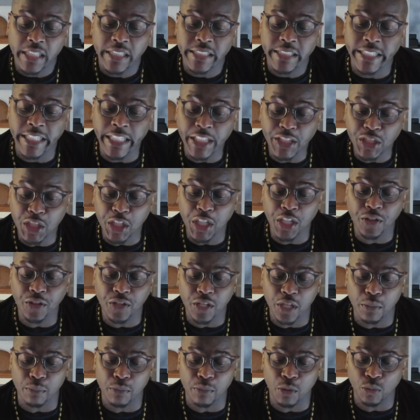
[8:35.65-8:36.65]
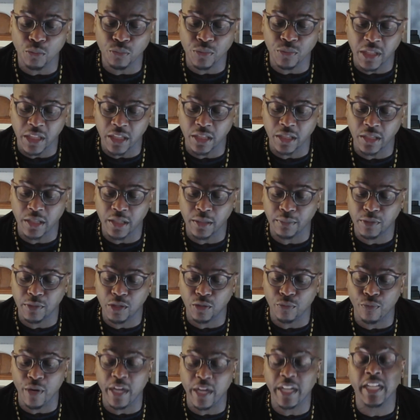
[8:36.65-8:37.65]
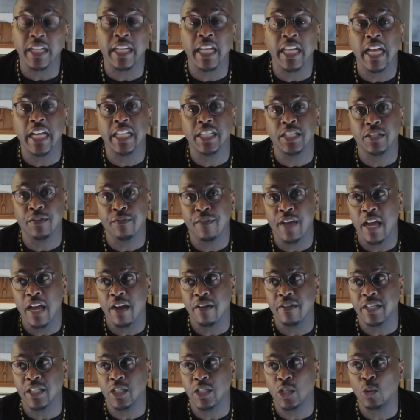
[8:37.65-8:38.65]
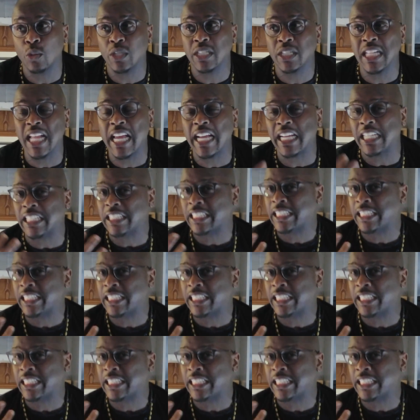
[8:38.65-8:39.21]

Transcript: teaching the immune system to recognize the virus. So it's like a